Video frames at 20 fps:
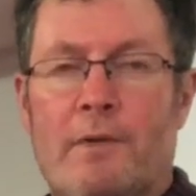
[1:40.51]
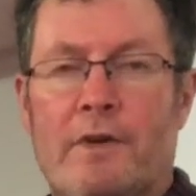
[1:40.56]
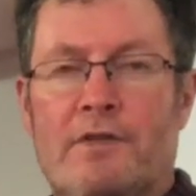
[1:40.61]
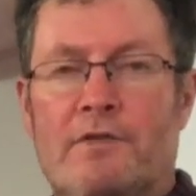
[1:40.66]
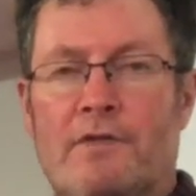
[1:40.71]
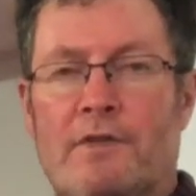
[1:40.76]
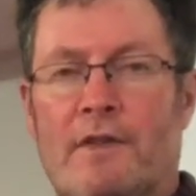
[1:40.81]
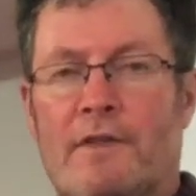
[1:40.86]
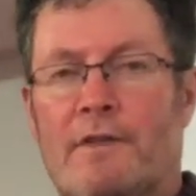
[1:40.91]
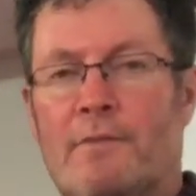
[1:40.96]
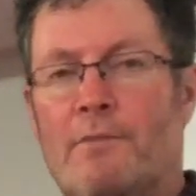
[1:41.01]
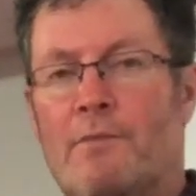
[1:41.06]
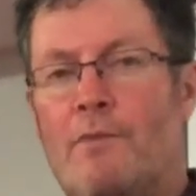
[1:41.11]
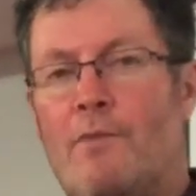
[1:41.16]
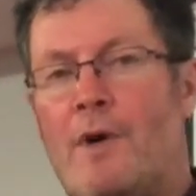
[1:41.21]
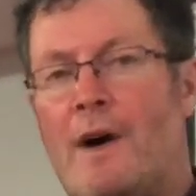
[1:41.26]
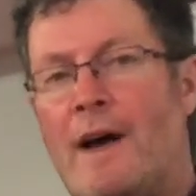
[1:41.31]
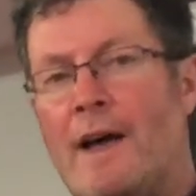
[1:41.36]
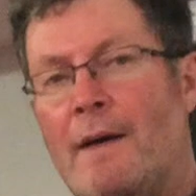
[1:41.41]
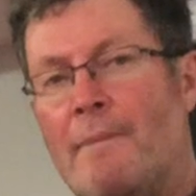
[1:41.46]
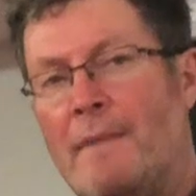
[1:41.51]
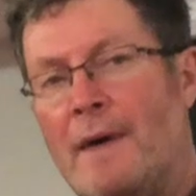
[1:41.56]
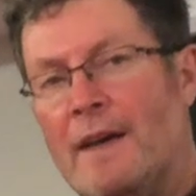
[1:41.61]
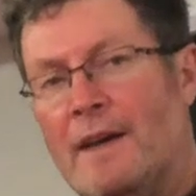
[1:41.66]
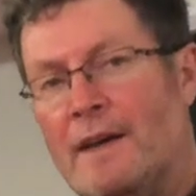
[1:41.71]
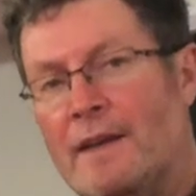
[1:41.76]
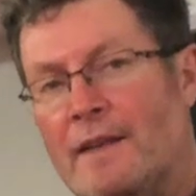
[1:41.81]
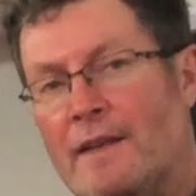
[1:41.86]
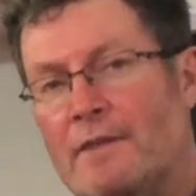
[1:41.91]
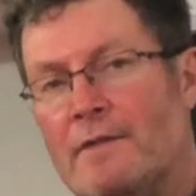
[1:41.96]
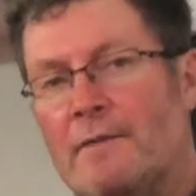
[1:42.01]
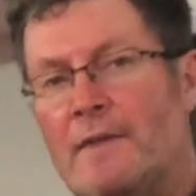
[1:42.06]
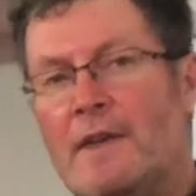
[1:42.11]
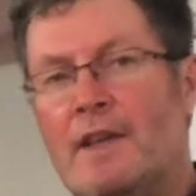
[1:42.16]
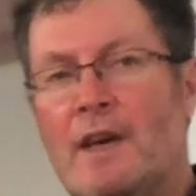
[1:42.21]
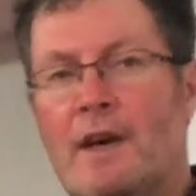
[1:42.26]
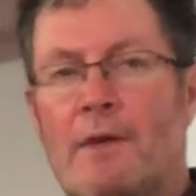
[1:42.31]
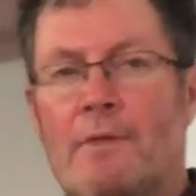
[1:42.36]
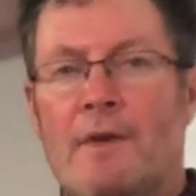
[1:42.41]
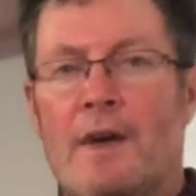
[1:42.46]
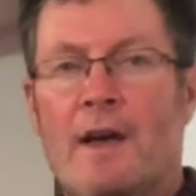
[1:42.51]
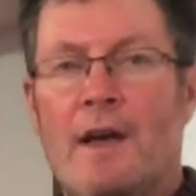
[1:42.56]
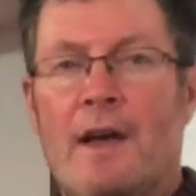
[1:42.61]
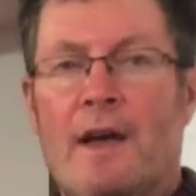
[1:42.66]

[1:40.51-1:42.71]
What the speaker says: which is why I'm making this video,